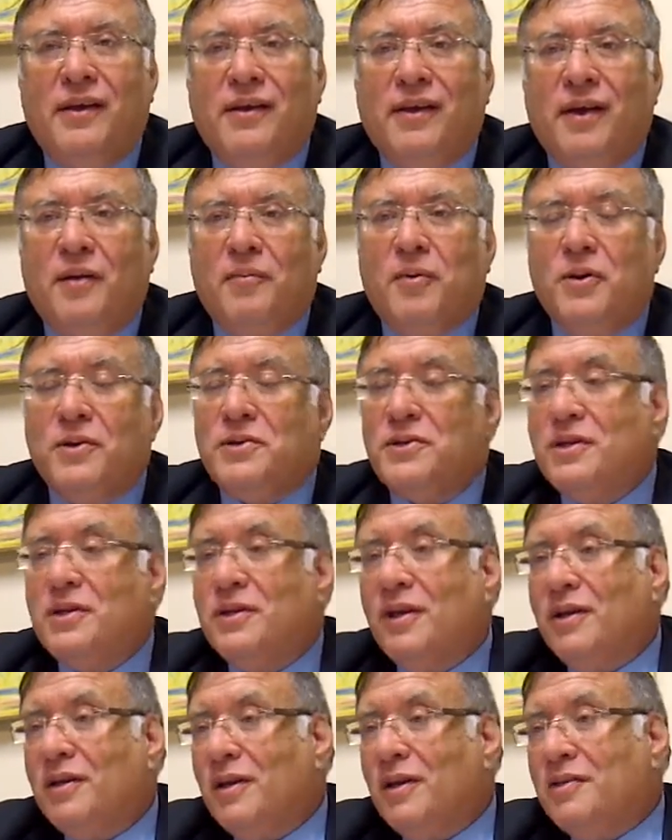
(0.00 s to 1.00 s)
A person,
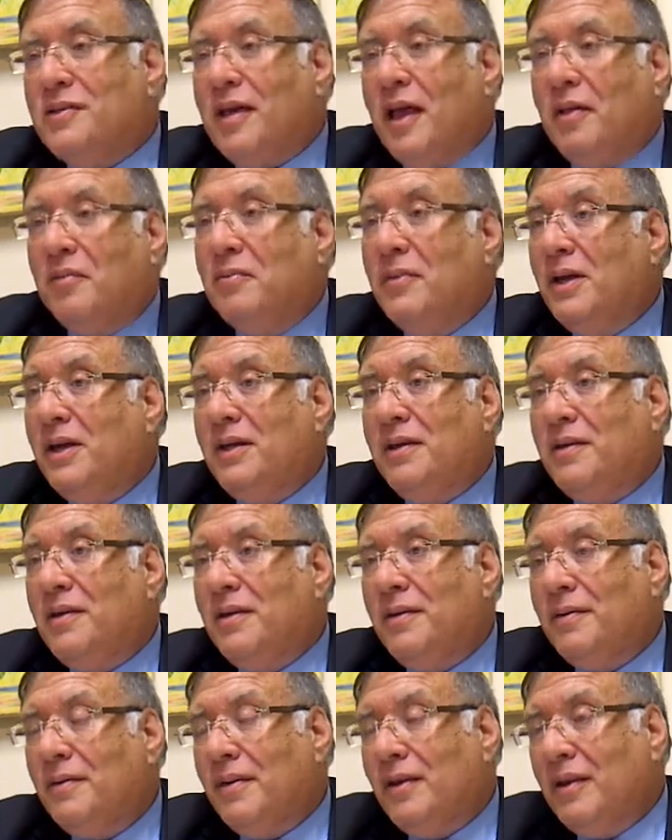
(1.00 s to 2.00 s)
a Talmid,
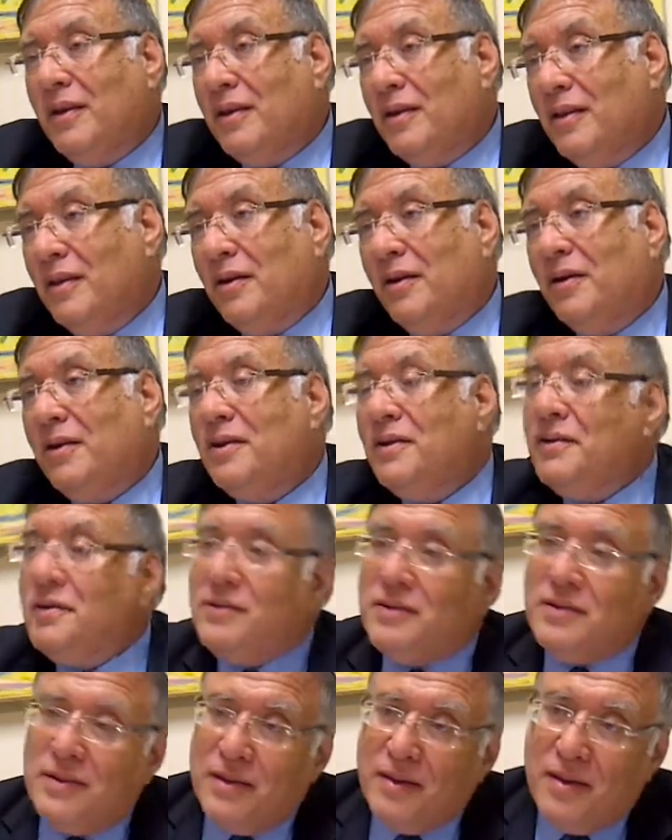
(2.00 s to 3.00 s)

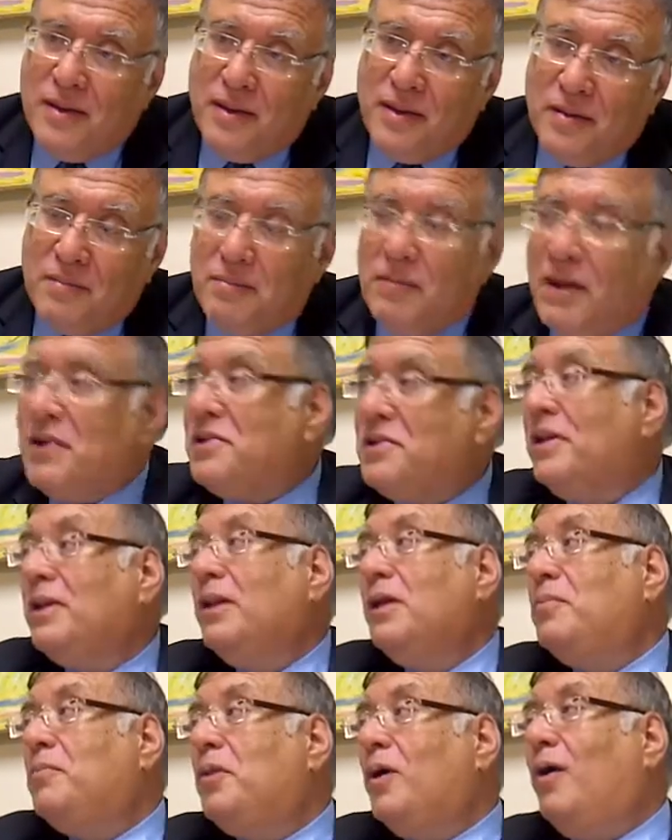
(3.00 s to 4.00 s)
learns, Mashal
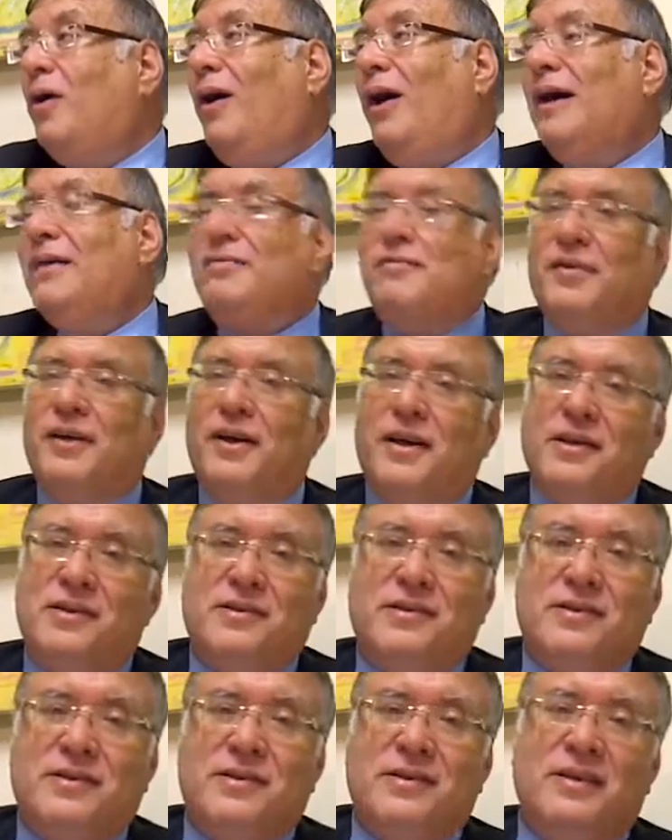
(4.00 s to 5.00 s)
libo
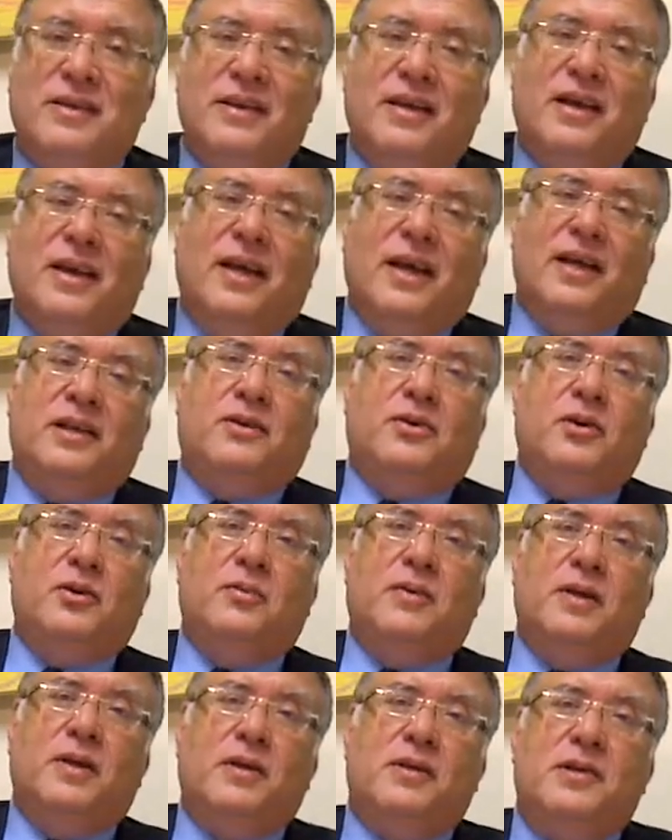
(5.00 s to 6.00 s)
hafetz. It could
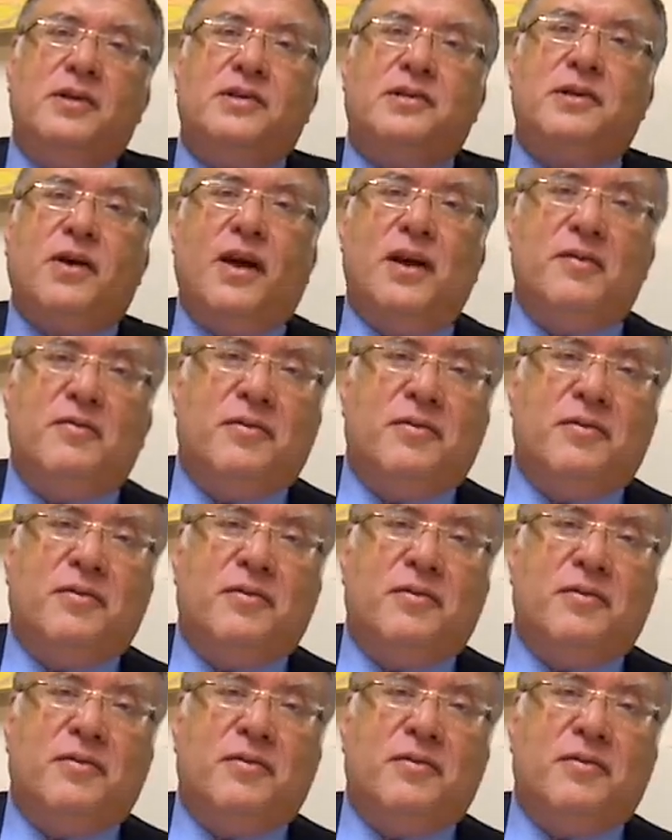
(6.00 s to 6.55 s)
be that this side of